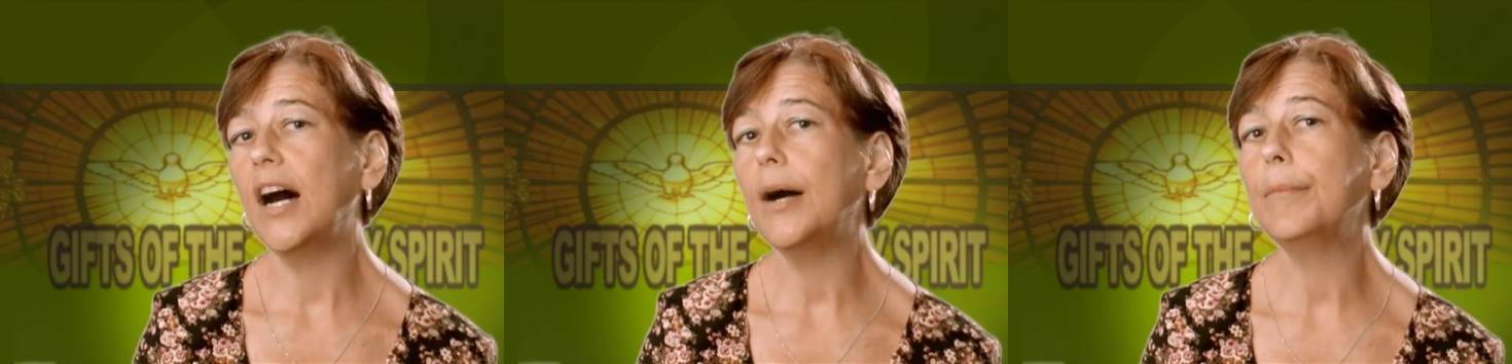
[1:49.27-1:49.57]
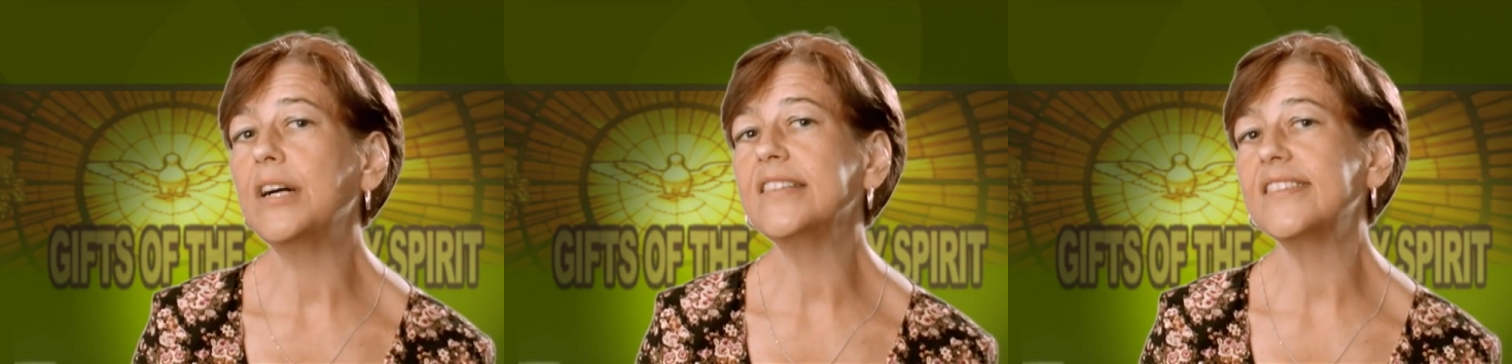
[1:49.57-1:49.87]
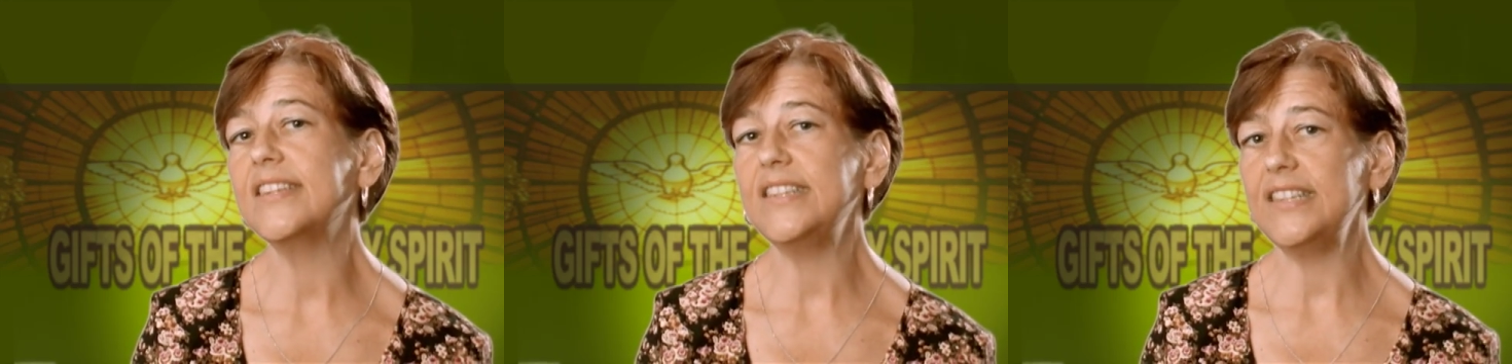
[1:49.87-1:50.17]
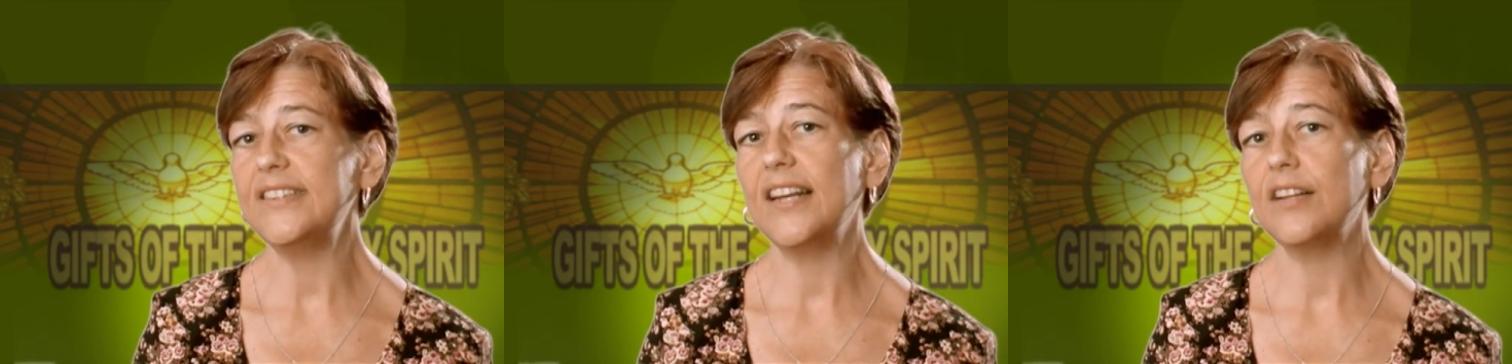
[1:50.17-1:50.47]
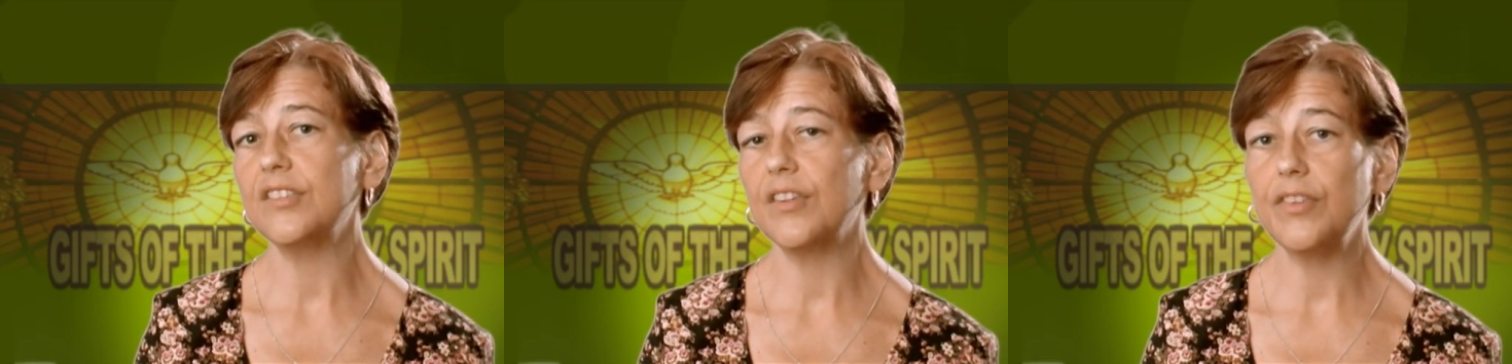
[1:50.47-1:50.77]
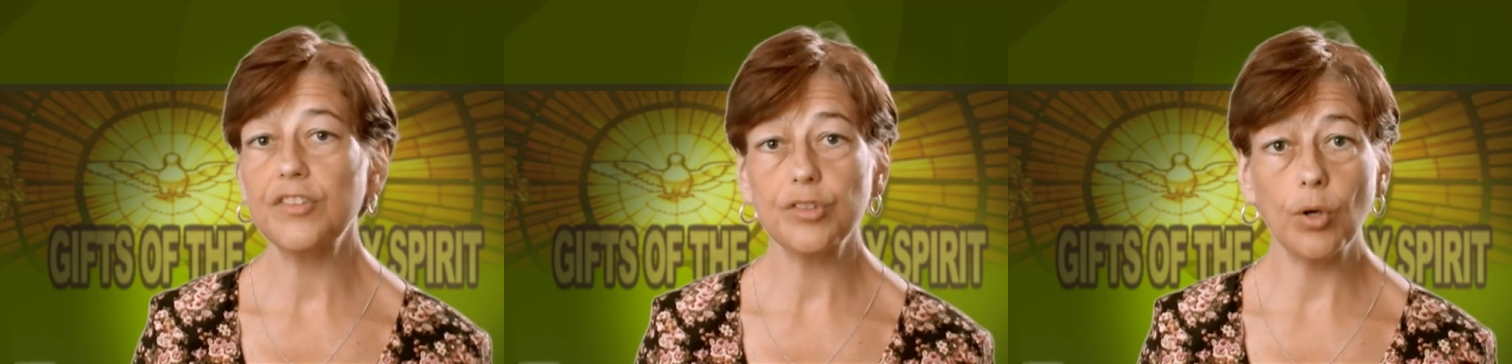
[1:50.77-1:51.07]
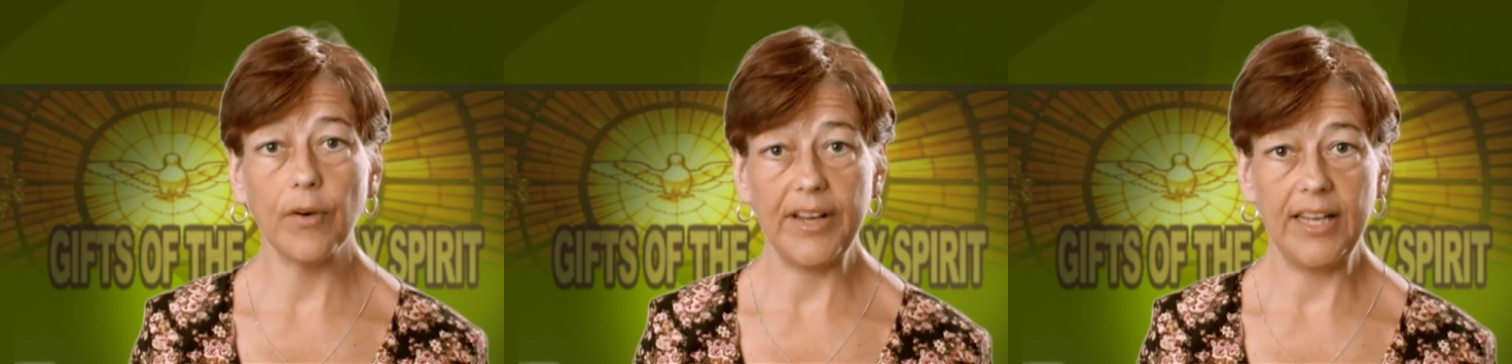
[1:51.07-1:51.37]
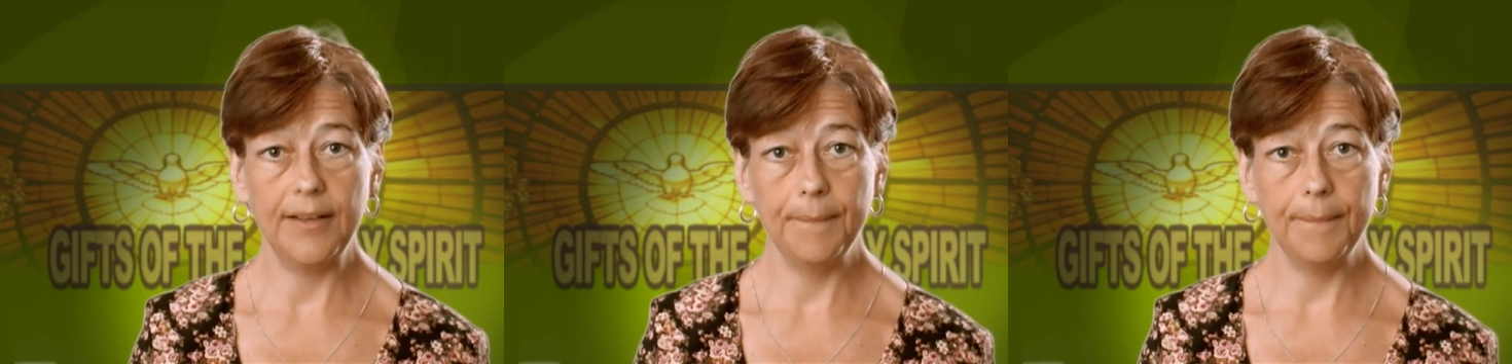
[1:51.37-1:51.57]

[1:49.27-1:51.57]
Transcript: amongst the details of the story.